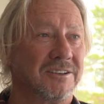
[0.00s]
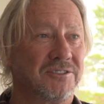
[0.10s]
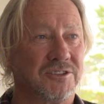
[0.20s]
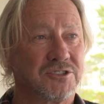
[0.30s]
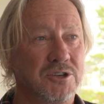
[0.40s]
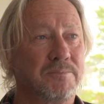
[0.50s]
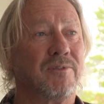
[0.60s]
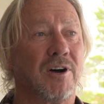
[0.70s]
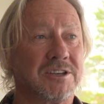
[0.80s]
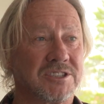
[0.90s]
to
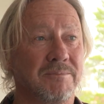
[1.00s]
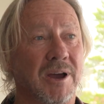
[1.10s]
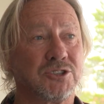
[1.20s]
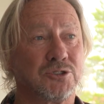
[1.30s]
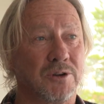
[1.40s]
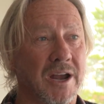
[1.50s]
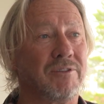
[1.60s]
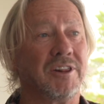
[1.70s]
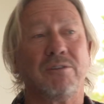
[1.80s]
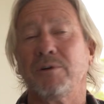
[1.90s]
supervise, to make sure
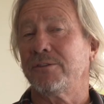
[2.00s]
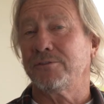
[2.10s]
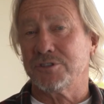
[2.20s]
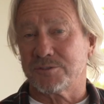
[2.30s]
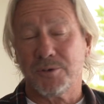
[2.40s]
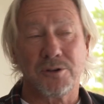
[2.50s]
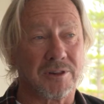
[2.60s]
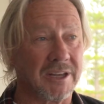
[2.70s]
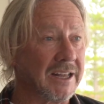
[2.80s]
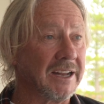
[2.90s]
everything went through
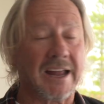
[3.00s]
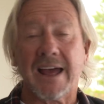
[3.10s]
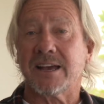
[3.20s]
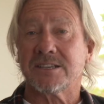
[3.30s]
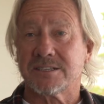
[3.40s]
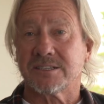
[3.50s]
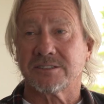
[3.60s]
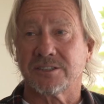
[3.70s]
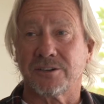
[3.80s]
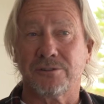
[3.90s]
smoothly, and it has.
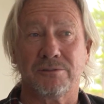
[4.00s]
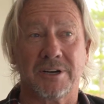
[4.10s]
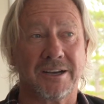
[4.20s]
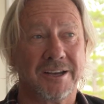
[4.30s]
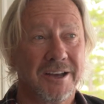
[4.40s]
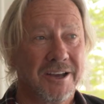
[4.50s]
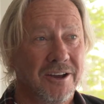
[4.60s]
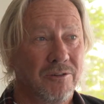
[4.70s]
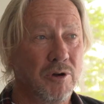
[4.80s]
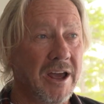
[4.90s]
So
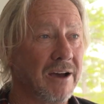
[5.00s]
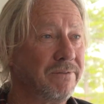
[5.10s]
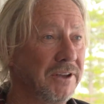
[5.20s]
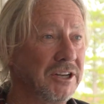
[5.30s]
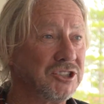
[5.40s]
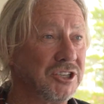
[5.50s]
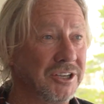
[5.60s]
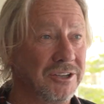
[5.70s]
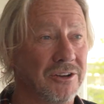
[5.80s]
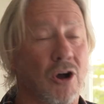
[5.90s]
we are
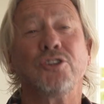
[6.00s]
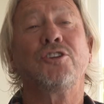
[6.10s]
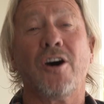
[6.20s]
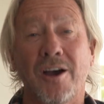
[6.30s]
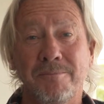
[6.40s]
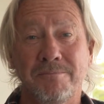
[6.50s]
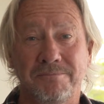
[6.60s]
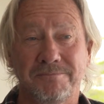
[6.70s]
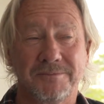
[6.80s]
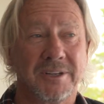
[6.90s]
finishing on time
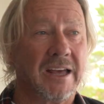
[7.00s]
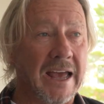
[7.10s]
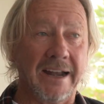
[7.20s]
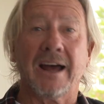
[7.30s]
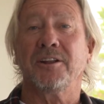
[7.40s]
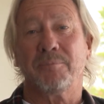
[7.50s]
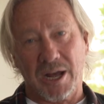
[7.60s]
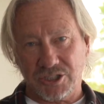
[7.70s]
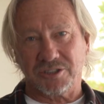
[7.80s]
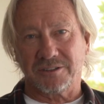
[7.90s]
and under
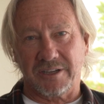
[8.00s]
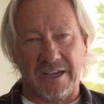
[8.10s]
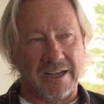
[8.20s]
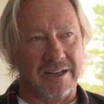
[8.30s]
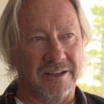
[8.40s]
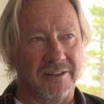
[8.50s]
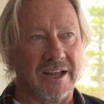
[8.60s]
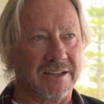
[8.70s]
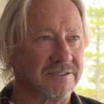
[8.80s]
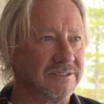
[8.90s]
budget, and
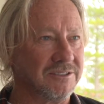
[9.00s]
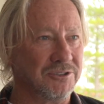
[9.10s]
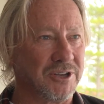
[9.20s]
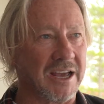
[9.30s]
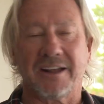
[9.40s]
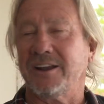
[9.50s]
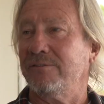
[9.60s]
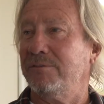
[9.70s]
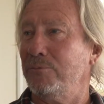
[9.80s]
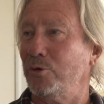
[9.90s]
that you can't
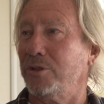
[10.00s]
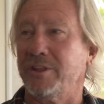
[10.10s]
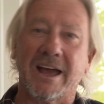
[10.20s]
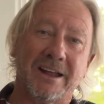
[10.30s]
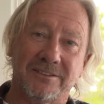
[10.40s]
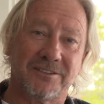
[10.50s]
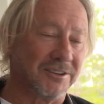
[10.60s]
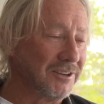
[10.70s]
have more than that